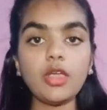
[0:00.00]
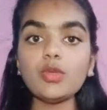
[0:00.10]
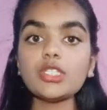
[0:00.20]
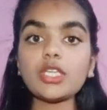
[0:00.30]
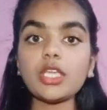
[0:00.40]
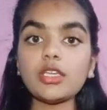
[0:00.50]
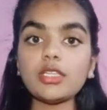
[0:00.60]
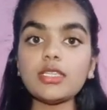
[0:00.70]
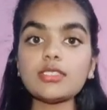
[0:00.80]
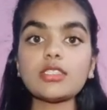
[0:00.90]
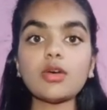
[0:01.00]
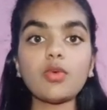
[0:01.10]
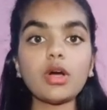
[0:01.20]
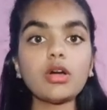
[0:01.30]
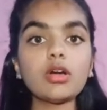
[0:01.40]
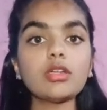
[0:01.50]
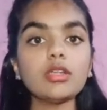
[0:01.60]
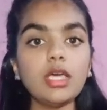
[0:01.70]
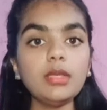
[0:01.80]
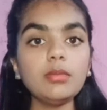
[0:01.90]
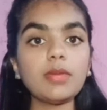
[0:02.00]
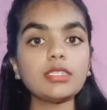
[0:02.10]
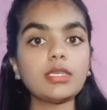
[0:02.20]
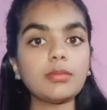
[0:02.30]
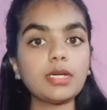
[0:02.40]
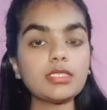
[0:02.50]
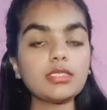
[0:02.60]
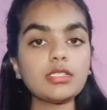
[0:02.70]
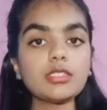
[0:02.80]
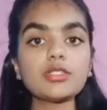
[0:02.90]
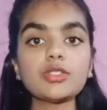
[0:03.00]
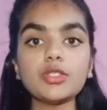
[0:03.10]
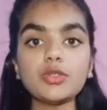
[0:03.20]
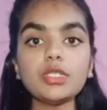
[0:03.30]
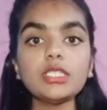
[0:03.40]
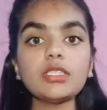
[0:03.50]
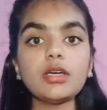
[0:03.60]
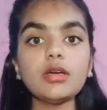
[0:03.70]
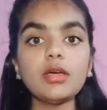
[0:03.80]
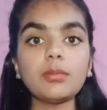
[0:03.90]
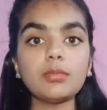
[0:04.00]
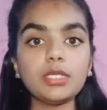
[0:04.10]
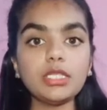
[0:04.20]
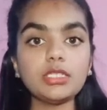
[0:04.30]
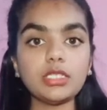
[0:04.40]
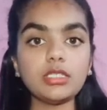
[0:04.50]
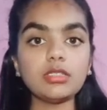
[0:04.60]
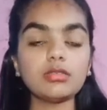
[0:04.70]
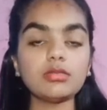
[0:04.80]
which increase the work done by the muscles during the breathing.